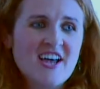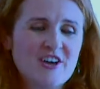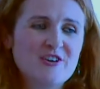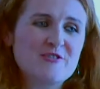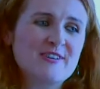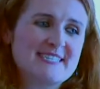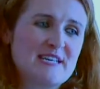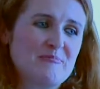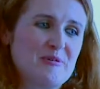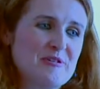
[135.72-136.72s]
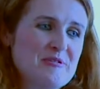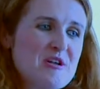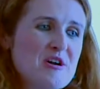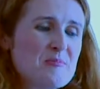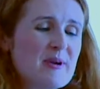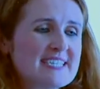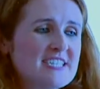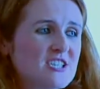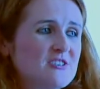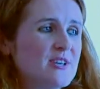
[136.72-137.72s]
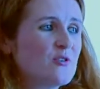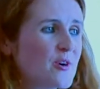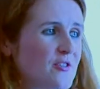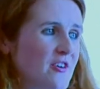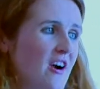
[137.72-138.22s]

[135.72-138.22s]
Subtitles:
Another example, a practitioner in Northern